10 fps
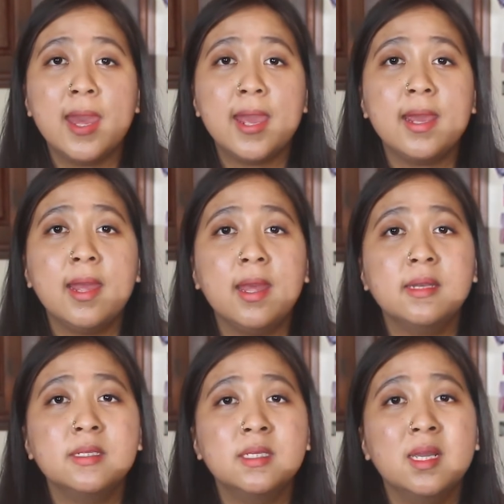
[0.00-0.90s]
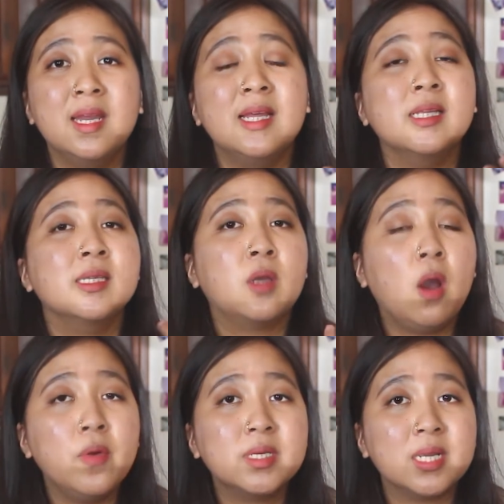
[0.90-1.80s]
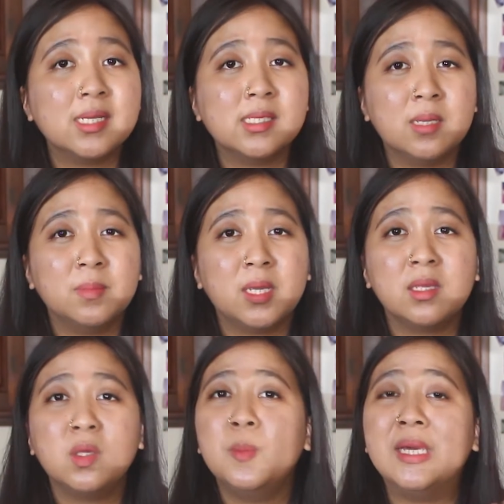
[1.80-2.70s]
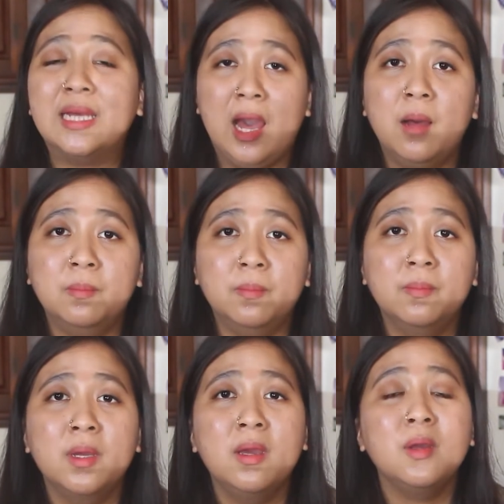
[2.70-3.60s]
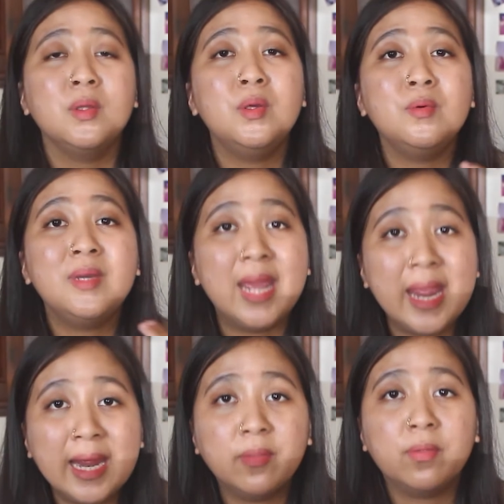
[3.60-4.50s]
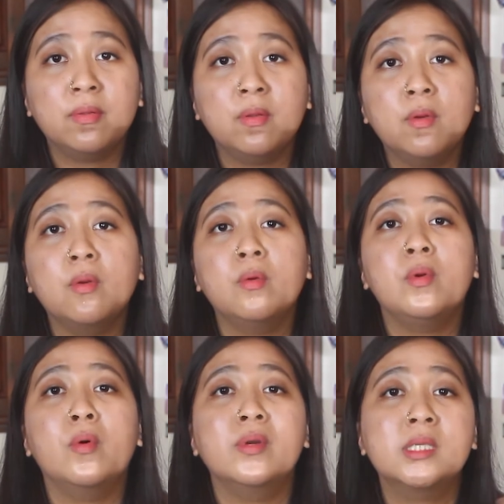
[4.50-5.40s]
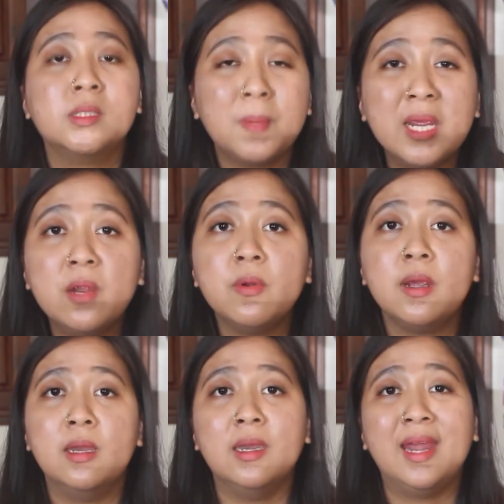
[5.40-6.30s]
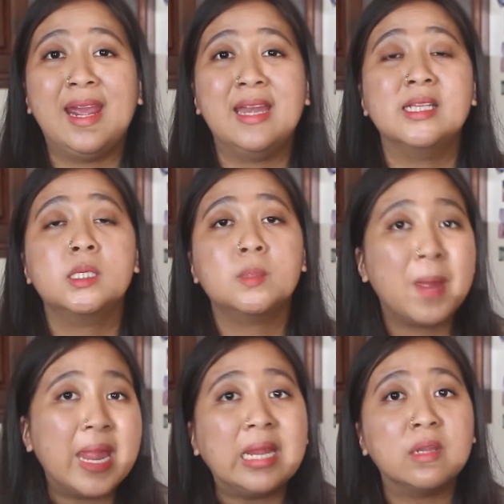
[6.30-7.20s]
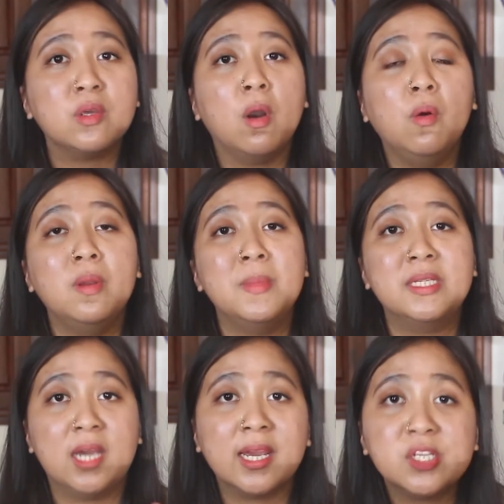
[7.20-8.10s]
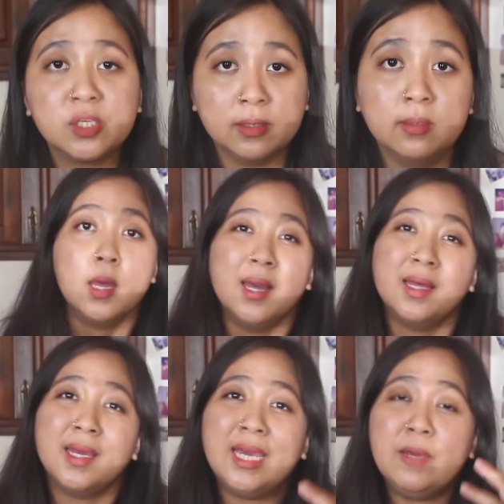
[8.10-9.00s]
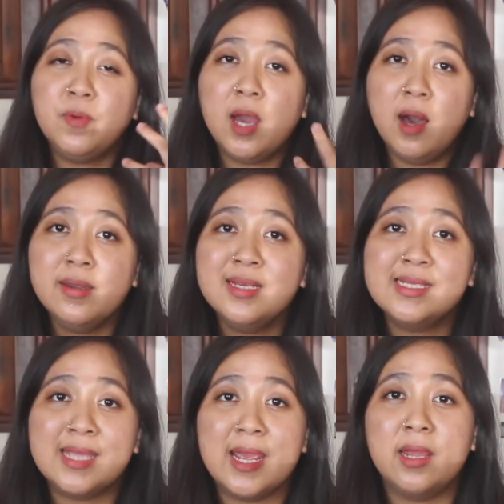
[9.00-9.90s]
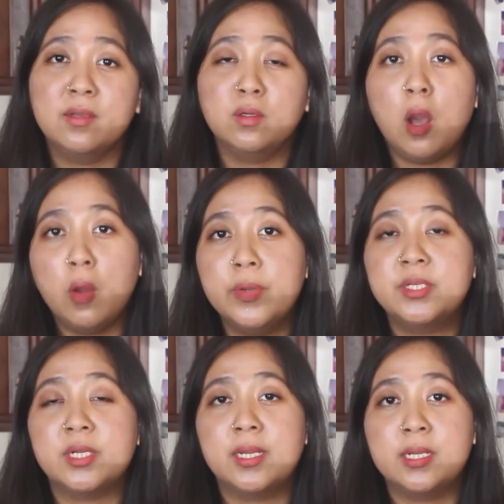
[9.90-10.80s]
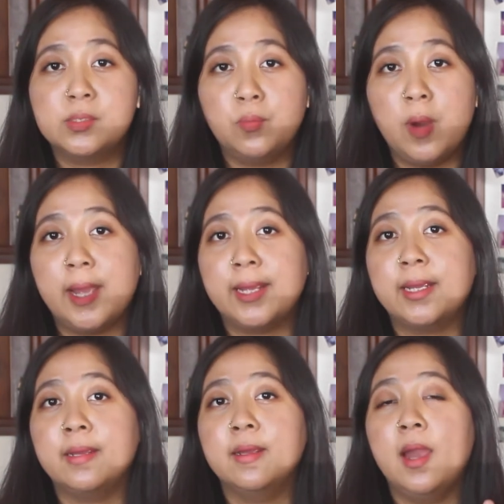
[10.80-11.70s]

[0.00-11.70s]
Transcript: and courage is something you become. You gain through your experience and expand your own limitation. If we understand courage in this way,